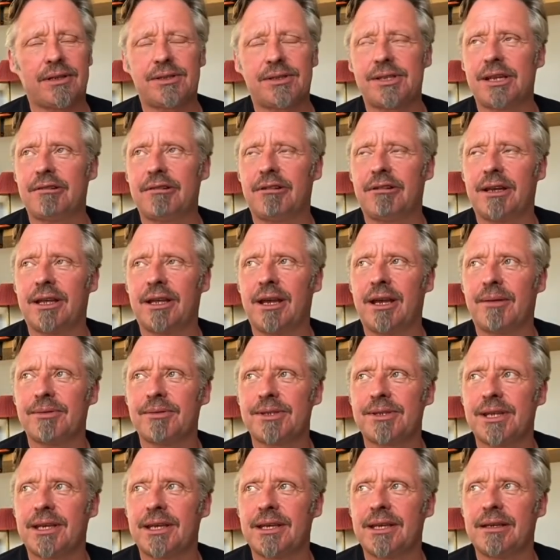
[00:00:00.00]
secretly I was
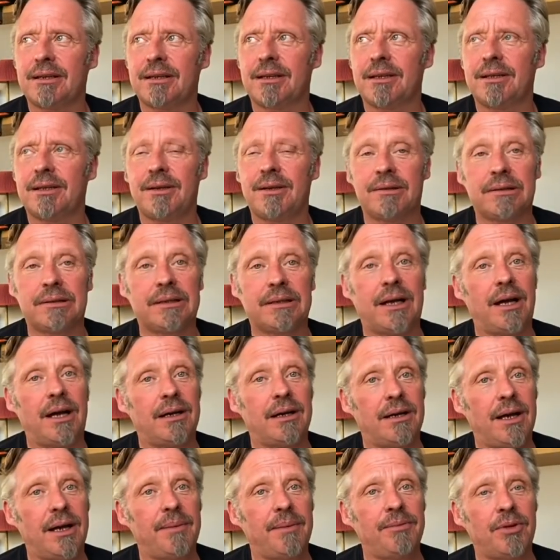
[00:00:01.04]
thinking, you know,
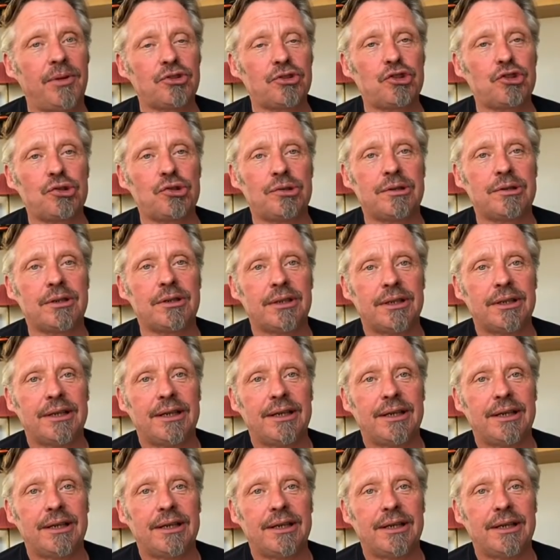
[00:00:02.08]
I'm not sure,